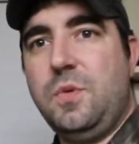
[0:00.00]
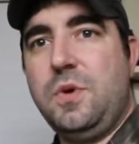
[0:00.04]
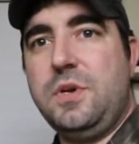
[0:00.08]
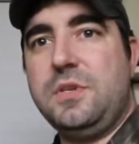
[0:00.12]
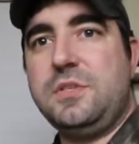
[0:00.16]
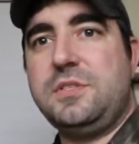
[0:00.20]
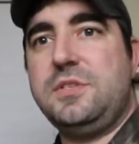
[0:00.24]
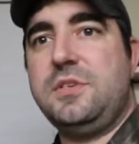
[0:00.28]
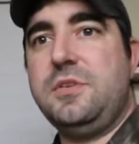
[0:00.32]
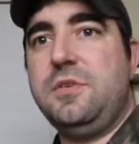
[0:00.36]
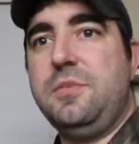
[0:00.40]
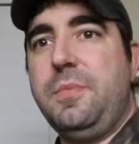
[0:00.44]

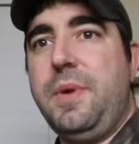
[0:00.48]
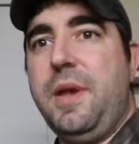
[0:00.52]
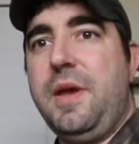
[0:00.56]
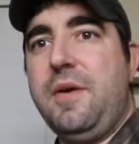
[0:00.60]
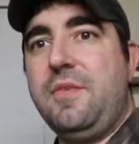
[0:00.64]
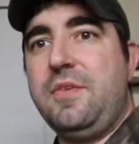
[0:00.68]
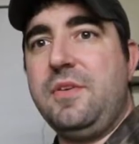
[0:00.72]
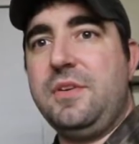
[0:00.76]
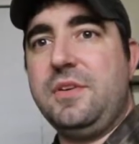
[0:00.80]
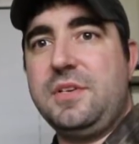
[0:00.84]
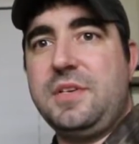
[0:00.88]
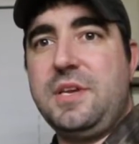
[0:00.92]
was to be
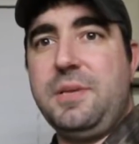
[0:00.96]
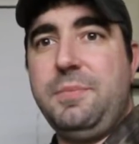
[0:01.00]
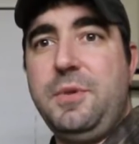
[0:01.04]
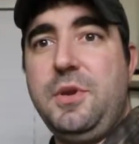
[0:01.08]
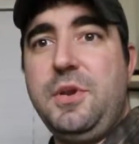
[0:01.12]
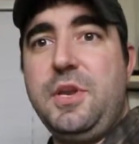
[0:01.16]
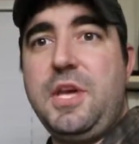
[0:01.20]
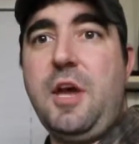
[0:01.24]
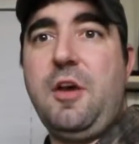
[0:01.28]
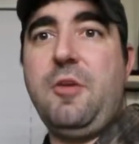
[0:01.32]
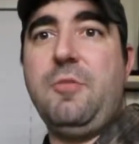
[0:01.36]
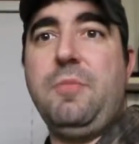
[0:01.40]
able to
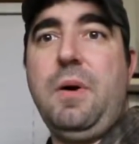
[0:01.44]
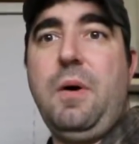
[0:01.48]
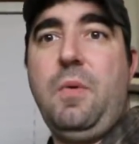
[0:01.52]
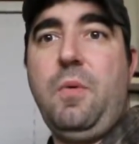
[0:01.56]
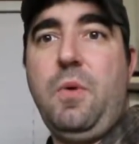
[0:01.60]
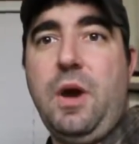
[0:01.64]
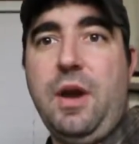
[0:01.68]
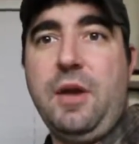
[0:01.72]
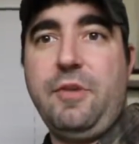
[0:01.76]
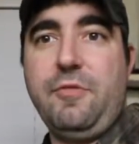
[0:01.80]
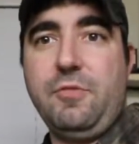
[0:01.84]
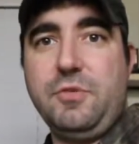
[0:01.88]
communicate with my
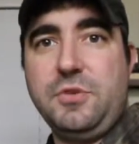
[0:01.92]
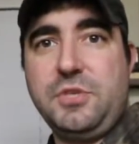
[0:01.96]
wife.